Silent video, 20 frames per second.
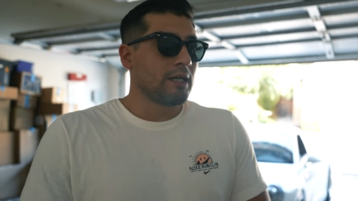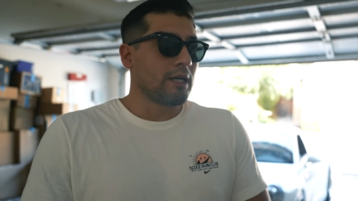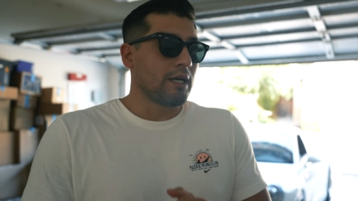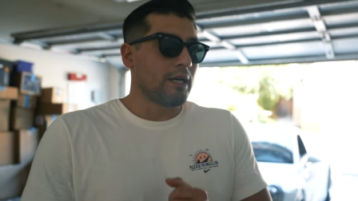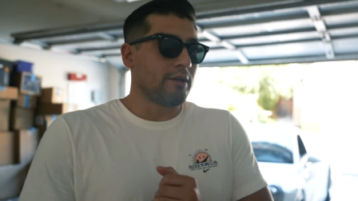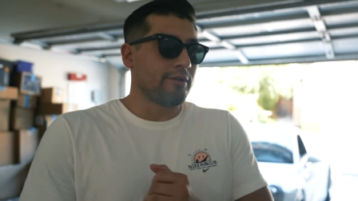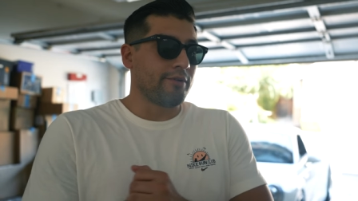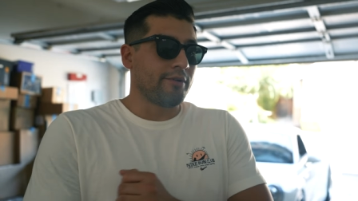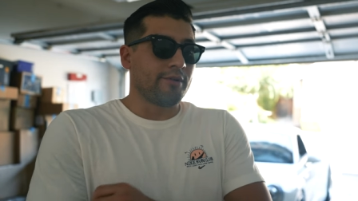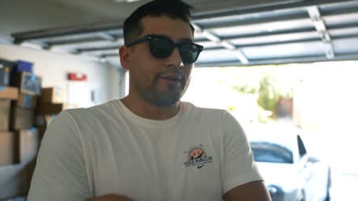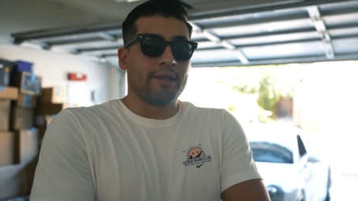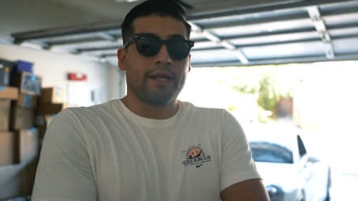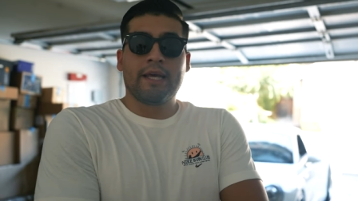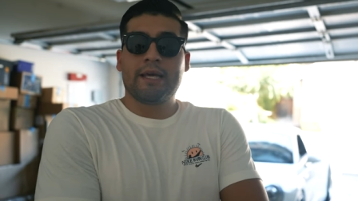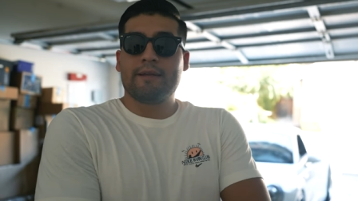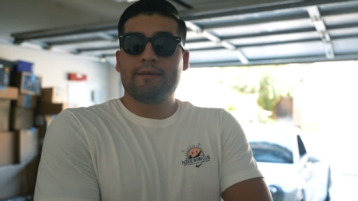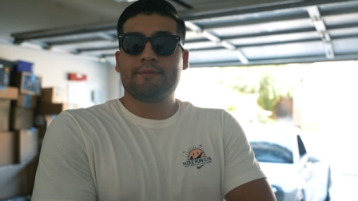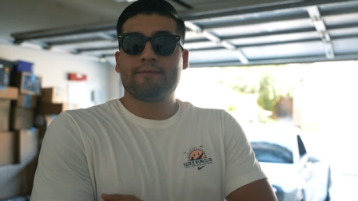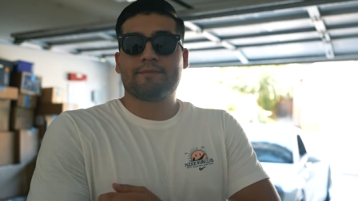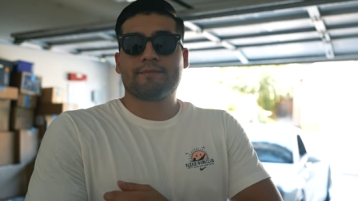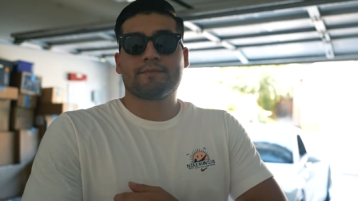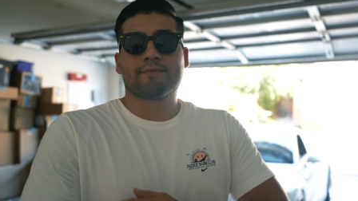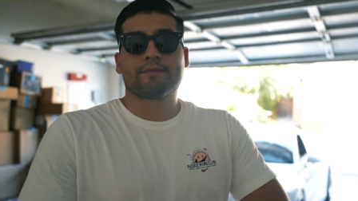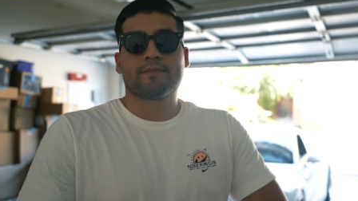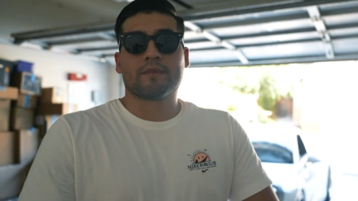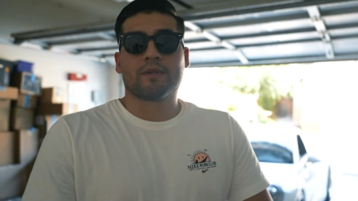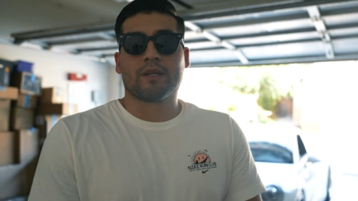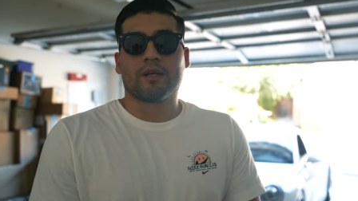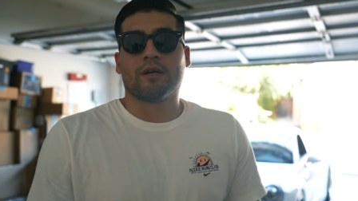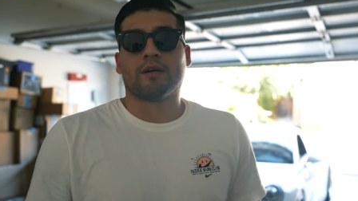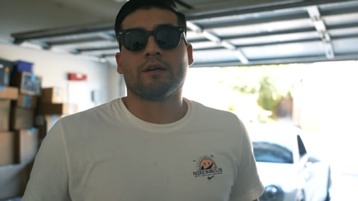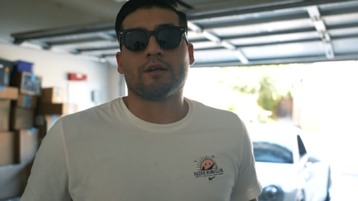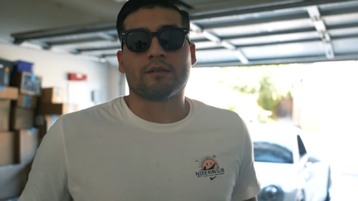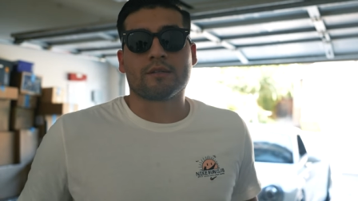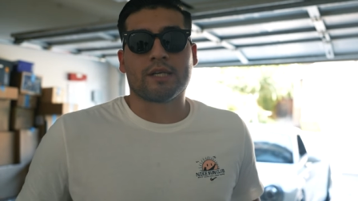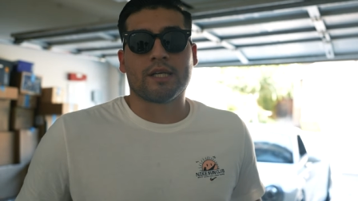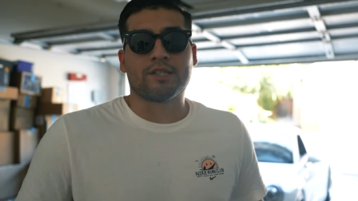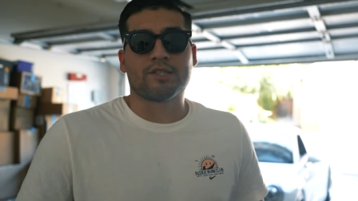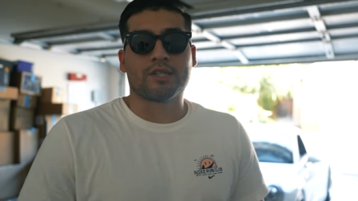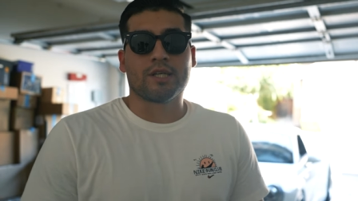Other than that, I'll
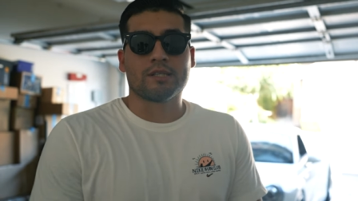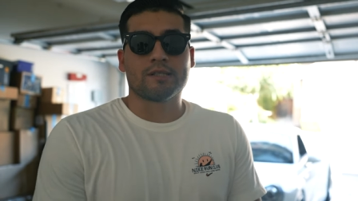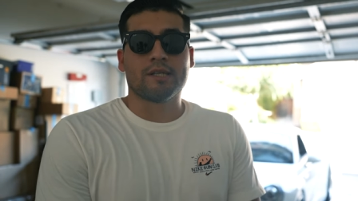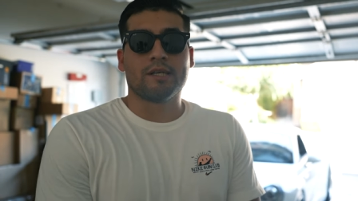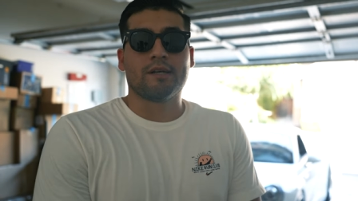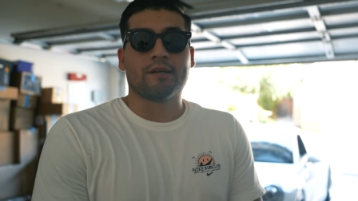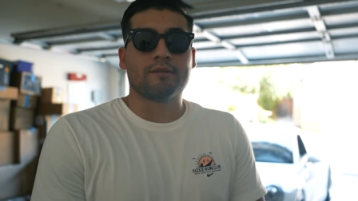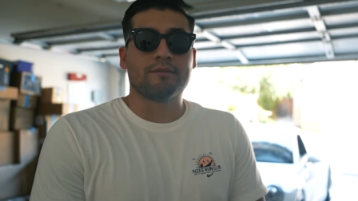catch you guys later.